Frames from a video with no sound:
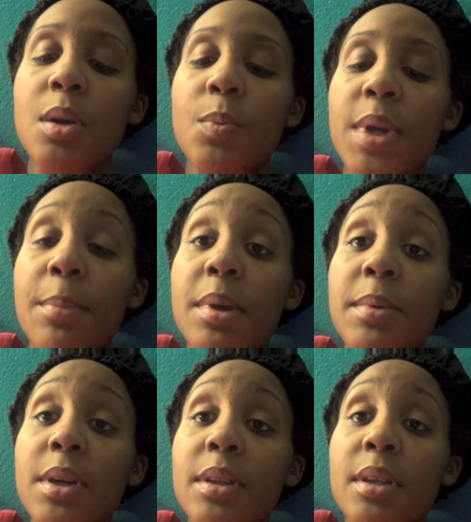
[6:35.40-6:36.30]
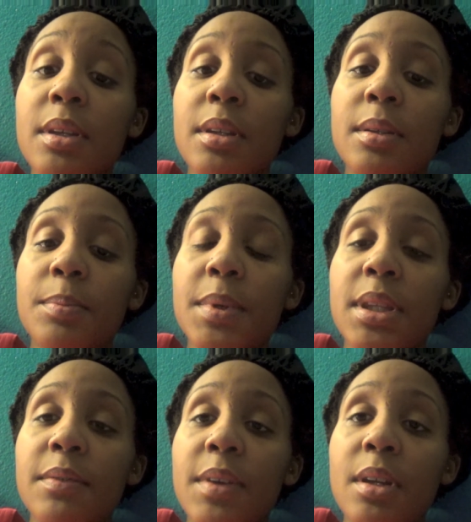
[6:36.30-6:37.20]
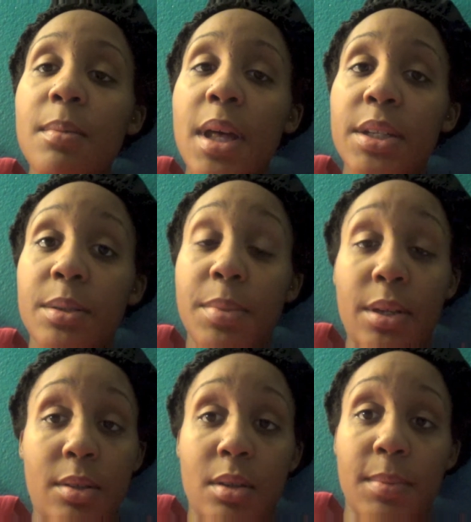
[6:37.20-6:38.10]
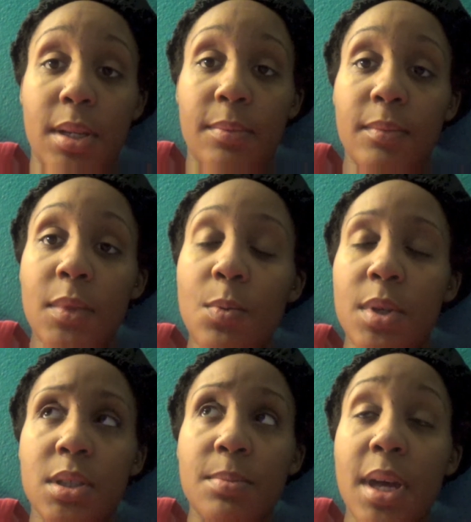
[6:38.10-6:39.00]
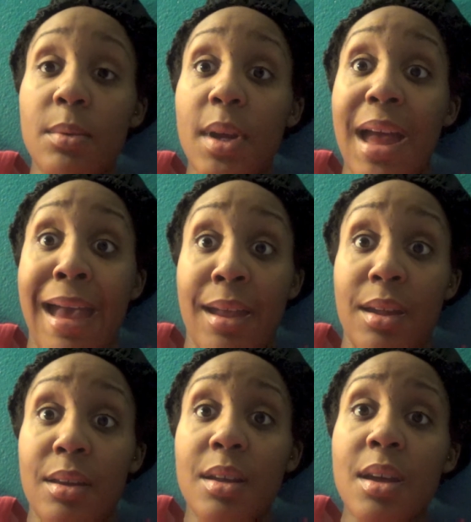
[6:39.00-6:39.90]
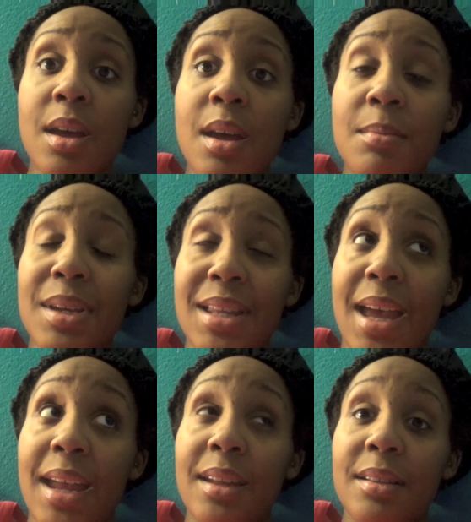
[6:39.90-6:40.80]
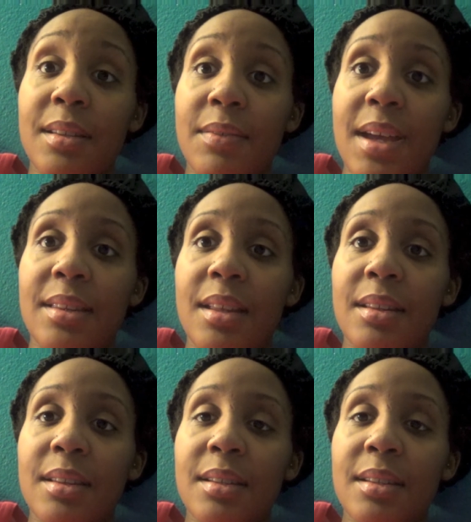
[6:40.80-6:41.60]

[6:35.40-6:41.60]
when they put me on the Fetal Monitor belt on me, which by the way I hate, because I hate the fact that